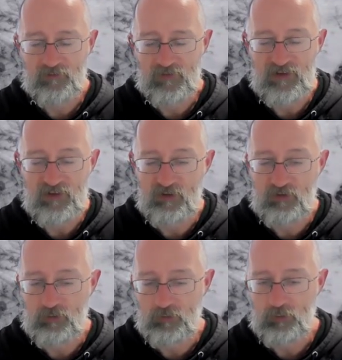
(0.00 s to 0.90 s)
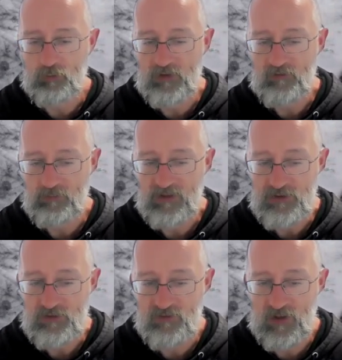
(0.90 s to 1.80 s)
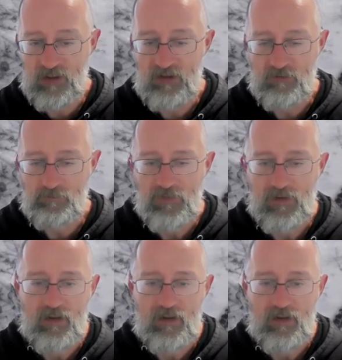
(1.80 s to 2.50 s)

initial inflammation phase.